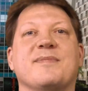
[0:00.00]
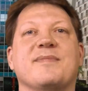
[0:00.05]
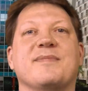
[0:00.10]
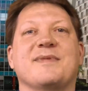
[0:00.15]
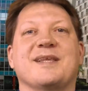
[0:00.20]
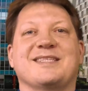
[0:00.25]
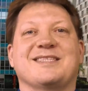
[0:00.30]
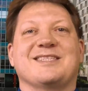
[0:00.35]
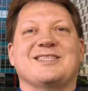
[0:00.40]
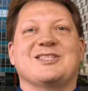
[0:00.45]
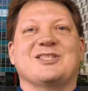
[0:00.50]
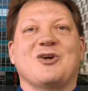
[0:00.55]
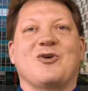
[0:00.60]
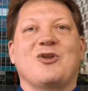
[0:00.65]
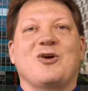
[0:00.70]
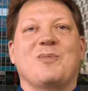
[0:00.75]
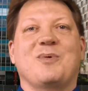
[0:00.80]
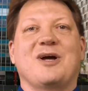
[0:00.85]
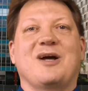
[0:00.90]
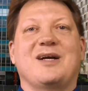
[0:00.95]
This is
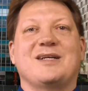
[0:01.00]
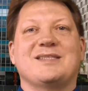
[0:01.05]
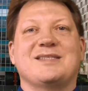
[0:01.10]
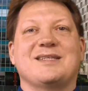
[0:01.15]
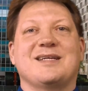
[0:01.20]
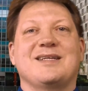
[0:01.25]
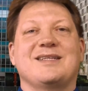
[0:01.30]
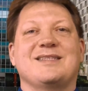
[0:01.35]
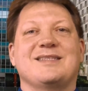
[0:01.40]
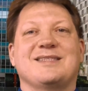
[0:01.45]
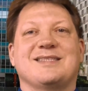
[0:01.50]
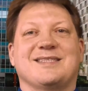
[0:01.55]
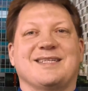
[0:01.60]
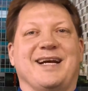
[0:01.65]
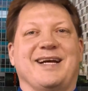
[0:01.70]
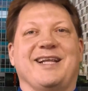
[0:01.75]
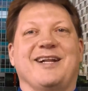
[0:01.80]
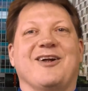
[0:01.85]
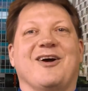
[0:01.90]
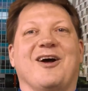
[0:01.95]
SoloBoss
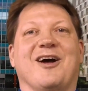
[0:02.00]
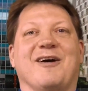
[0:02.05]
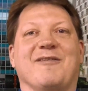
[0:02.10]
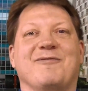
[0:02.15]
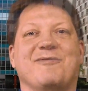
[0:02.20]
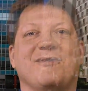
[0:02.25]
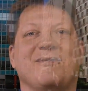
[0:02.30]
signing off.